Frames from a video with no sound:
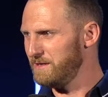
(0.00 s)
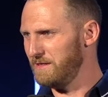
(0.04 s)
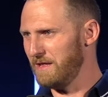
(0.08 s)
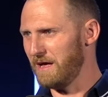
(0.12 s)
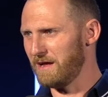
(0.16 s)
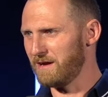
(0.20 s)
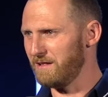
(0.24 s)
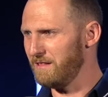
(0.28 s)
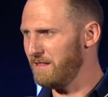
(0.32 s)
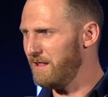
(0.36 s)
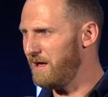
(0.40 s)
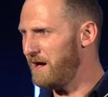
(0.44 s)

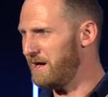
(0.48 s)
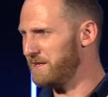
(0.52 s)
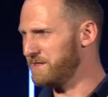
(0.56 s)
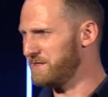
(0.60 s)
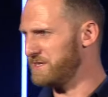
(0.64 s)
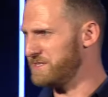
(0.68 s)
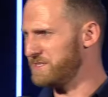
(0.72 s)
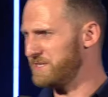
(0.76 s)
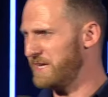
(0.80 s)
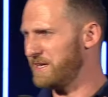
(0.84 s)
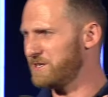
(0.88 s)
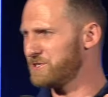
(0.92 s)
Not a lot,
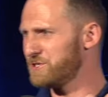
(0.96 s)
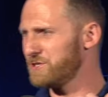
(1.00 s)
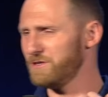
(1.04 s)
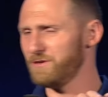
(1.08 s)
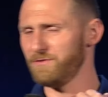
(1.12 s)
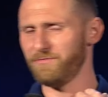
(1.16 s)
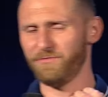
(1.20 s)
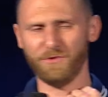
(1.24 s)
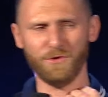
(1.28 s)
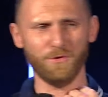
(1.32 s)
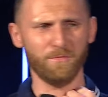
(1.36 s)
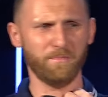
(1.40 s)
because
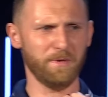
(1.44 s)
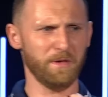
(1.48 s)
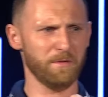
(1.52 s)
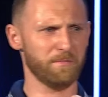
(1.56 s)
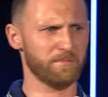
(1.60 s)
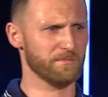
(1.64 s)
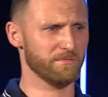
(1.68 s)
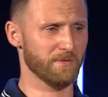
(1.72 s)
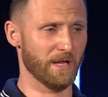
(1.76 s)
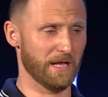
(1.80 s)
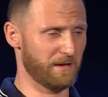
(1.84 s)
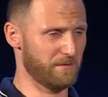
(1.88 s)
actually few
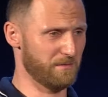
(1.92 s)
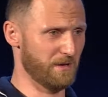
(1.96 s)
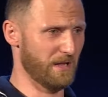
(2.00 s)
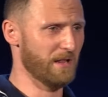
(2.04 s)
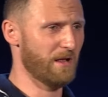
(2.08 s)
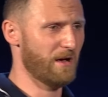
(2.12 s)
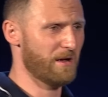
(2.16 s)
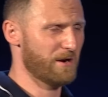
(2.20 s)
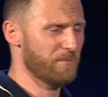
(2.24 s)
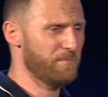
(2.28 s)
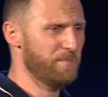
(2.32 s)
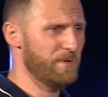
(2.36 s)
people, like a
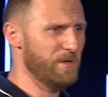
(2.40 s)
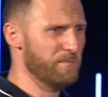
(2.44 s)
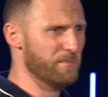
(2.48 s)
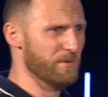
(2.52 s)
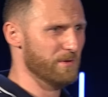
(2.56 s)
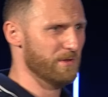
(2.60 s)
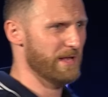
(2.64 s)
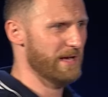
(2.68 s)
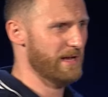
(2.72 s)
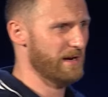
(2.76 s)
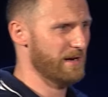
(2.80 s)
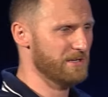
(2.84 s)
lot of
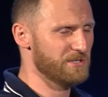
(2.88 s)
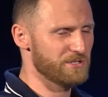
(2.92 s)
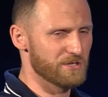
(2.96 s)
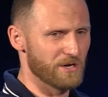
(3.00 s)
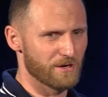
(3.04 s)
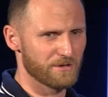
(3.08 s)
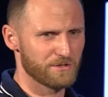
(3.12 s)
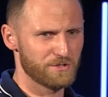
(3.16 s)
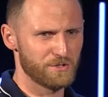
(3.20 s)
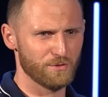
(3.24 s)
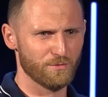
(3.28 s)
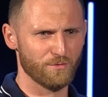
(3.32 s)
people that I
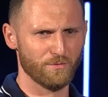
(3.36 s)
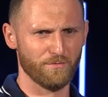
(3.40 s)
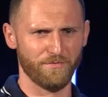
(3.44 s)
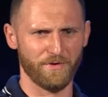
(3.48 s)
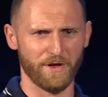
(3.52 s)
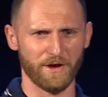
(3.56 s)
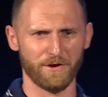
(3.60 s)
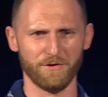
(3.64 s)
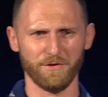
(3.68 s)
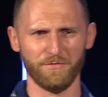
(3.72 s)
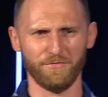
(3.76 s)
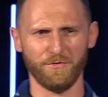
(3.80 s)
talk to,
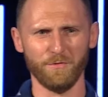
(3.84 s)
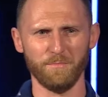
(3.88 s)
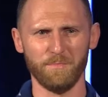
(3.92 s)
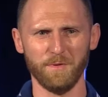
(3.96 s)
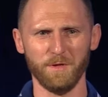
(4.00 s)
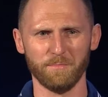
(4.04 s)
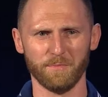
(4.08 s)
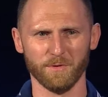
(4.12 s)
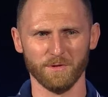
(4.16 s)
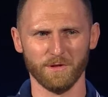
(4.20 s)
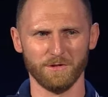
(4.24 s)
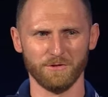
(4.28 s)
very few
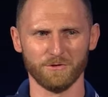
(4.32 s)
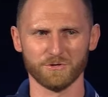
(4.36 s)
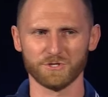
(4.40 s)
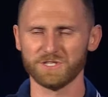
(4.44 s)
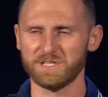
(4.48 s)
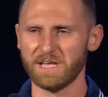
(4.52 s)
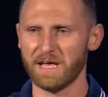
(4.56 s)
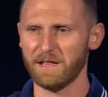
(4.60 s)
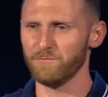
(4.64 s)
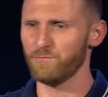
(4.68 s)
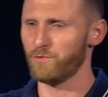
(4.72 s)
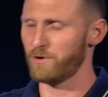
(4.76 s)
people
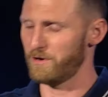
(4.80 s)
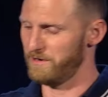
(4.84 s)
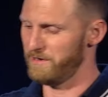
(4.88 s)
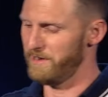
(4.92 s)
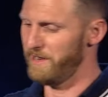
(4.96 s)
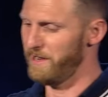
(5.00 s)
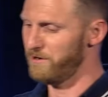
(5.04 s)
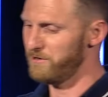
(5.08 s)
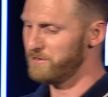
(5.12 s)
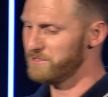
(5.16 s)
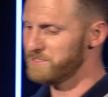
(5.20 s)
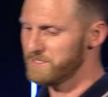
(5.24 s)
understand what
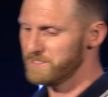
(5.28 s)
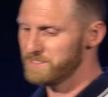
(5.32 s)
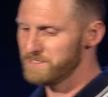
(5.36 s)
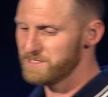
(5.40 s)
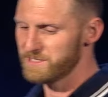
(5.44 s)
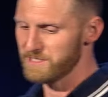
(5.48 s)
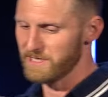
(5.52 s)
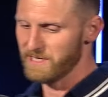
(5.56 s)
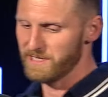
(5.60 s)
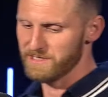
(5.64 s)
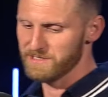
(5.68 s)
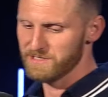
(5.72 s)

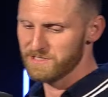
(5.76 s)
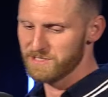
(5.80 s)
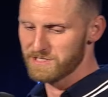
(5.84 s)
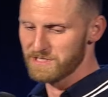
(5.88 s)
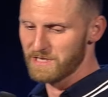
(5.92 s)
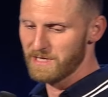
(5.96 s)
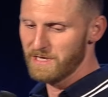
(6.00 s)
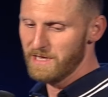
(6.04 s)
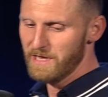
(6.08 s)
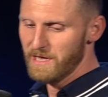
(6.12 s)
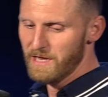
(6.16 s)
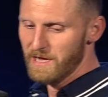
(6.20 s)
inheritance
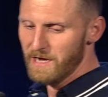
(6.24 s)
is.